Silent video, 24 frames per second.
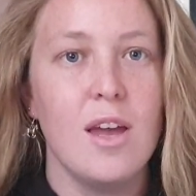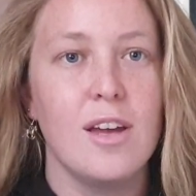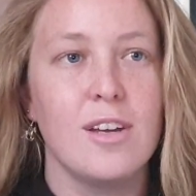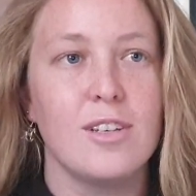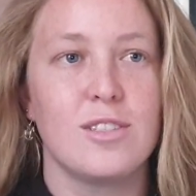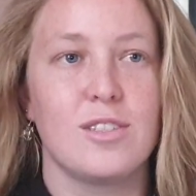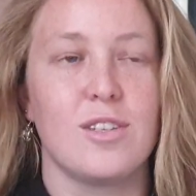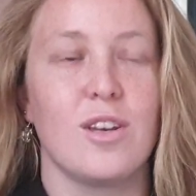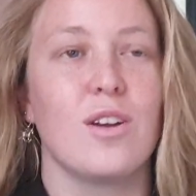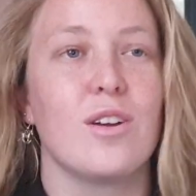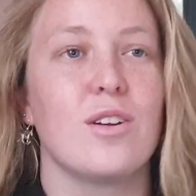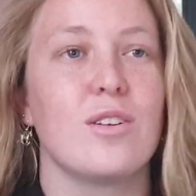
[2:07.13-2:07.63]

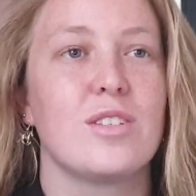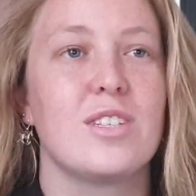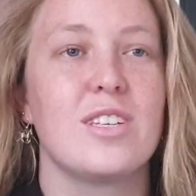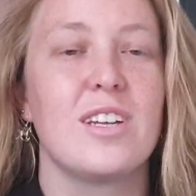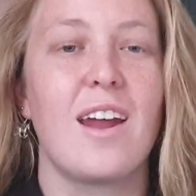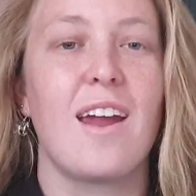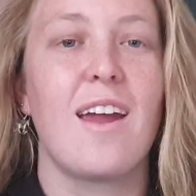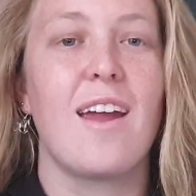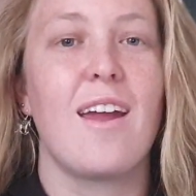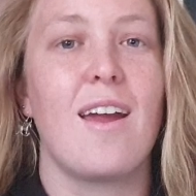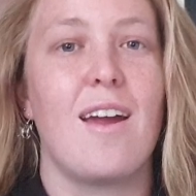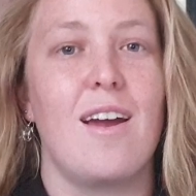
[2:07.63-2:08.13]
So
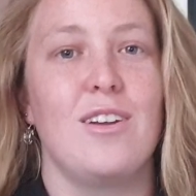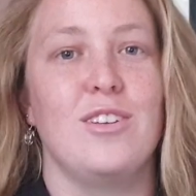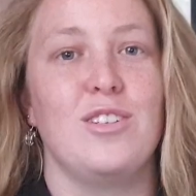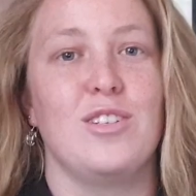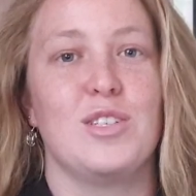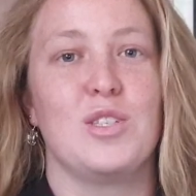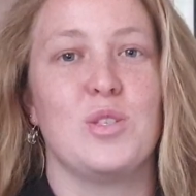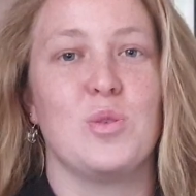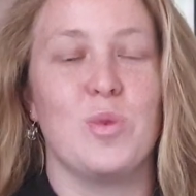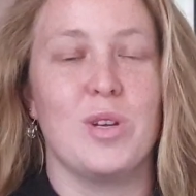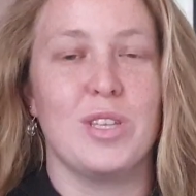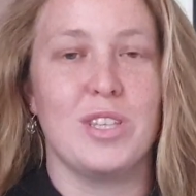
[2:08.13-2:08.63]
today I
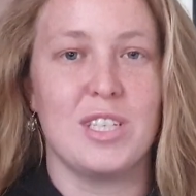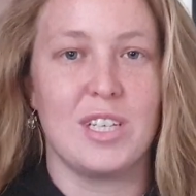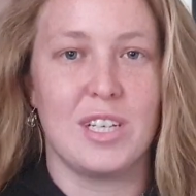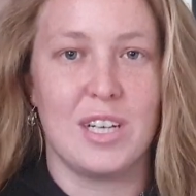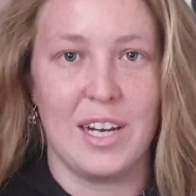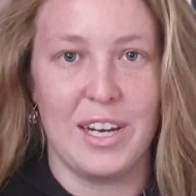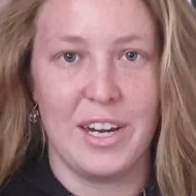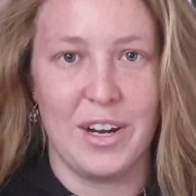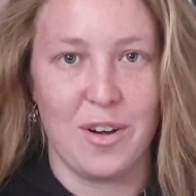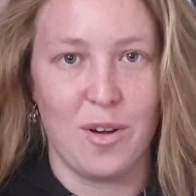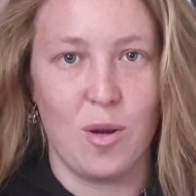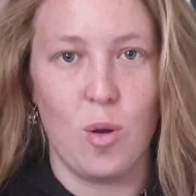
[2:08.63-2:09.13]
just want to
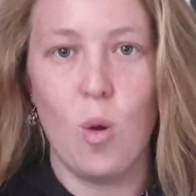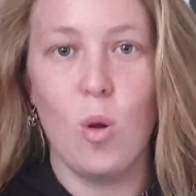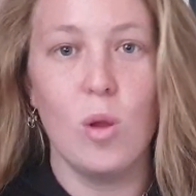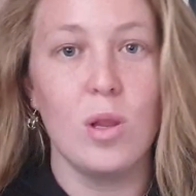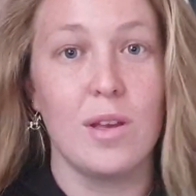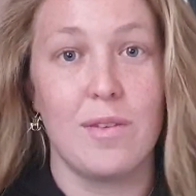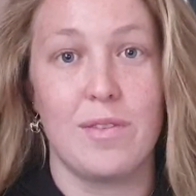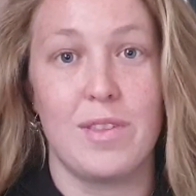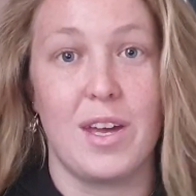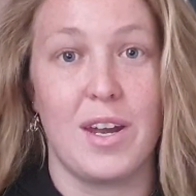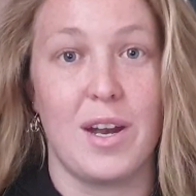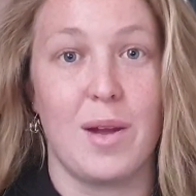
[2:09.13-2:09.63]
clear all
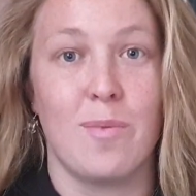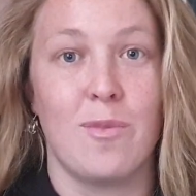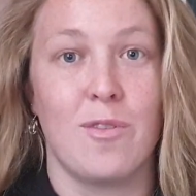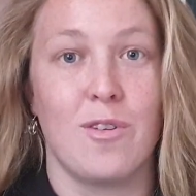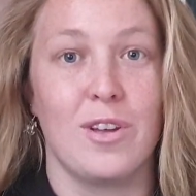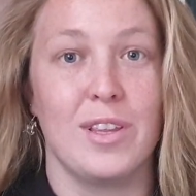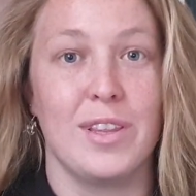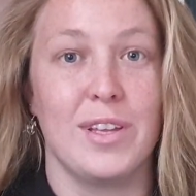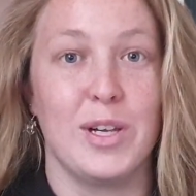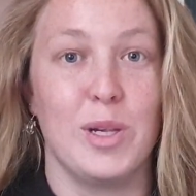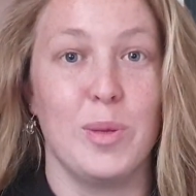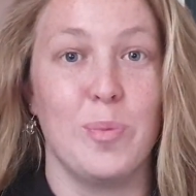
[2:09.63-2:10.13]
of that up for a
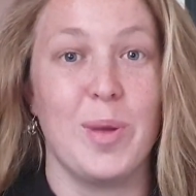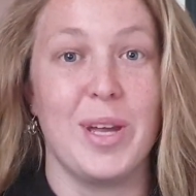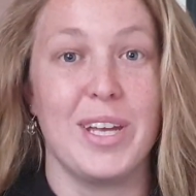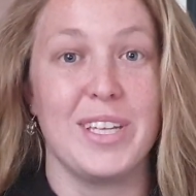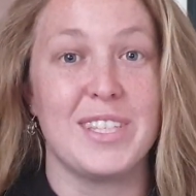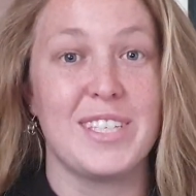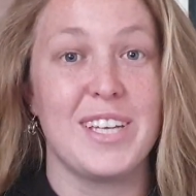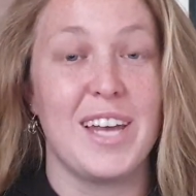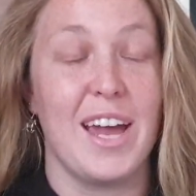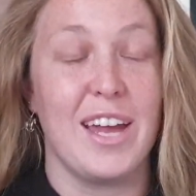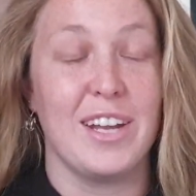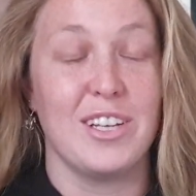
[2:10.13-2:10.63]
little
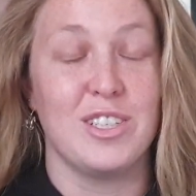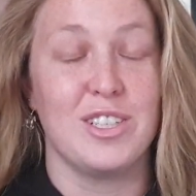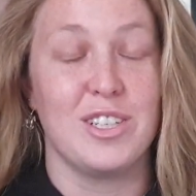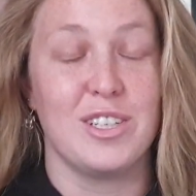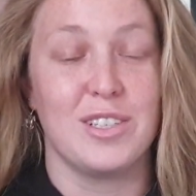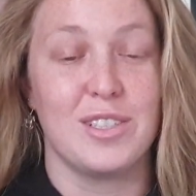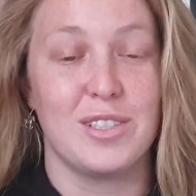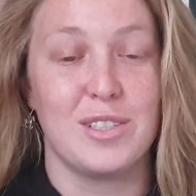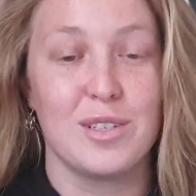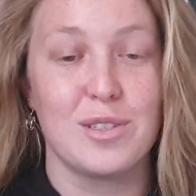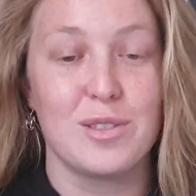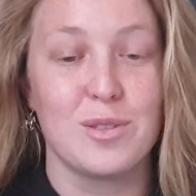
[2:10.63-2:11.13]
bit and
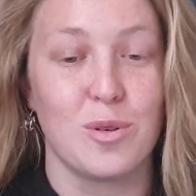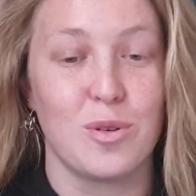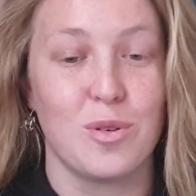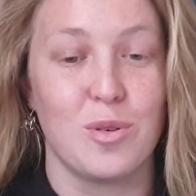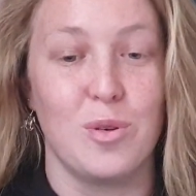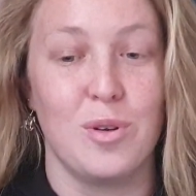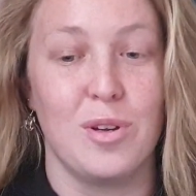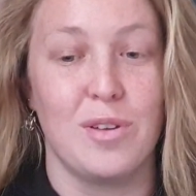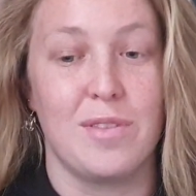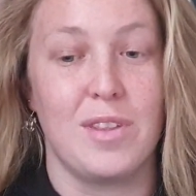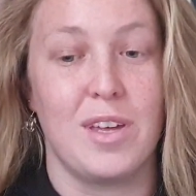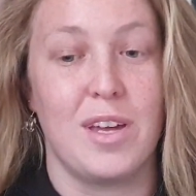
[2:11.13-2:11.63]
just sort
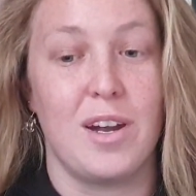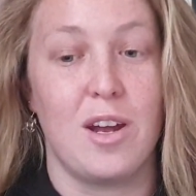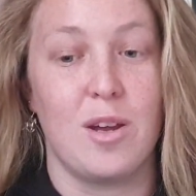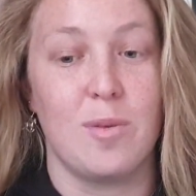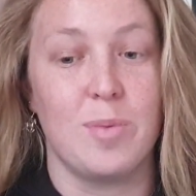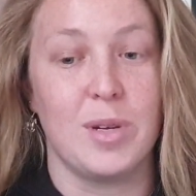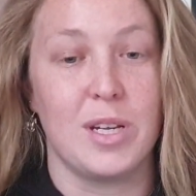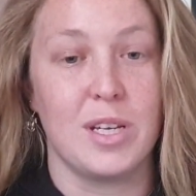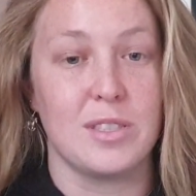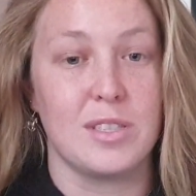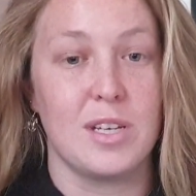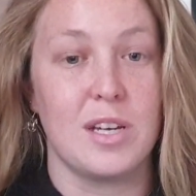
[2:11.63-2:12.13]
all of that out
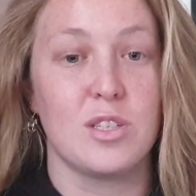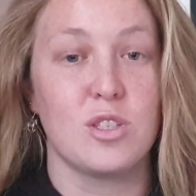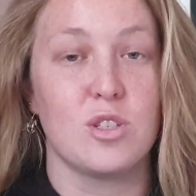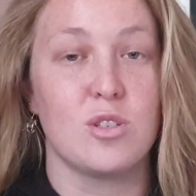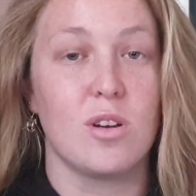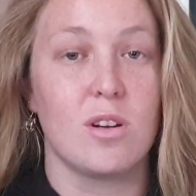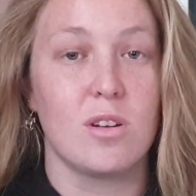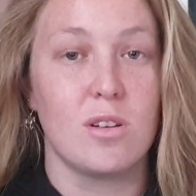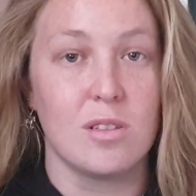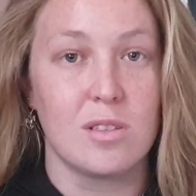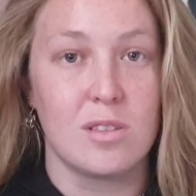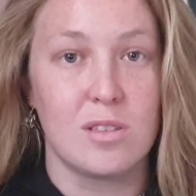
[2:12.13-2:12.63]
because I
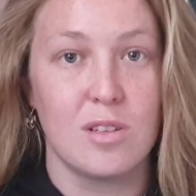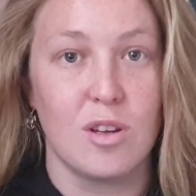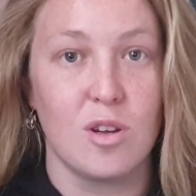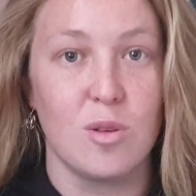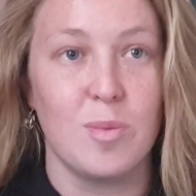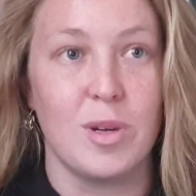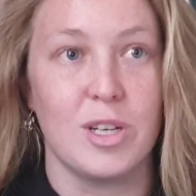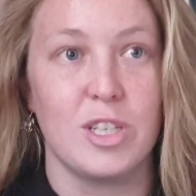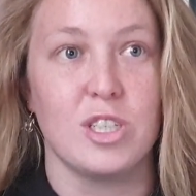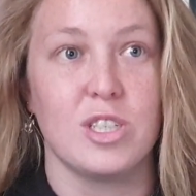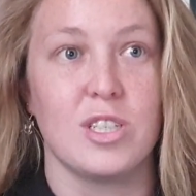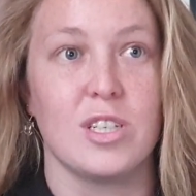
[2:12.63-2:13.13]
struggled so
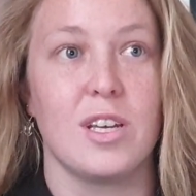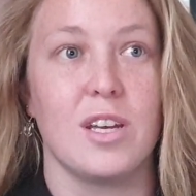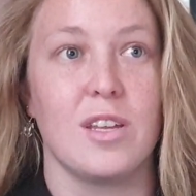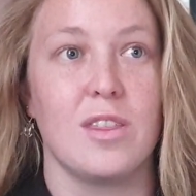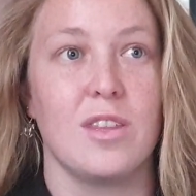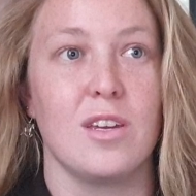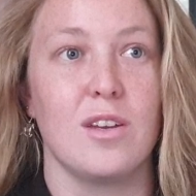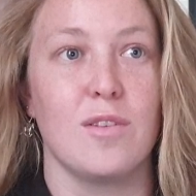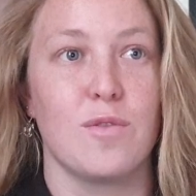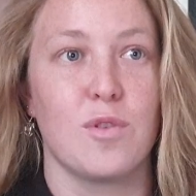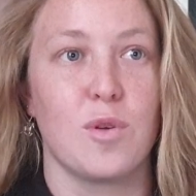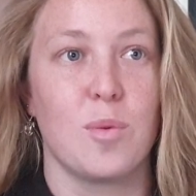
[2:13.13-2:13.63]
much to get
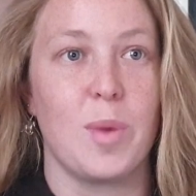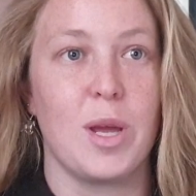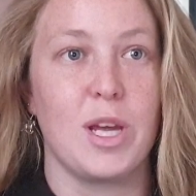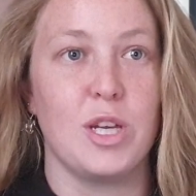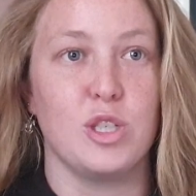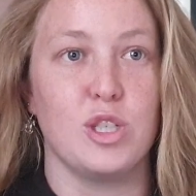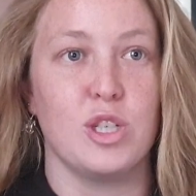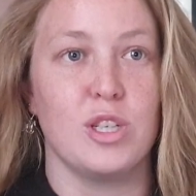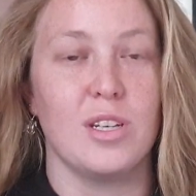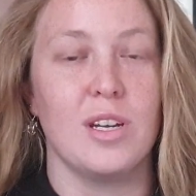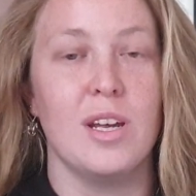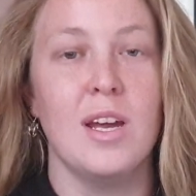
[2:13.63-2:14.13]
the
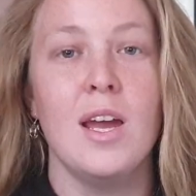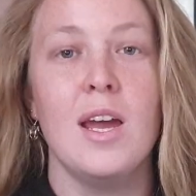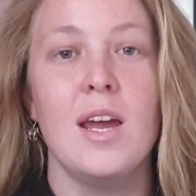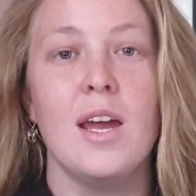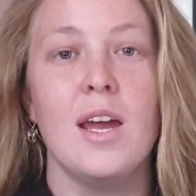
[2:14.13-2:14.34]
information.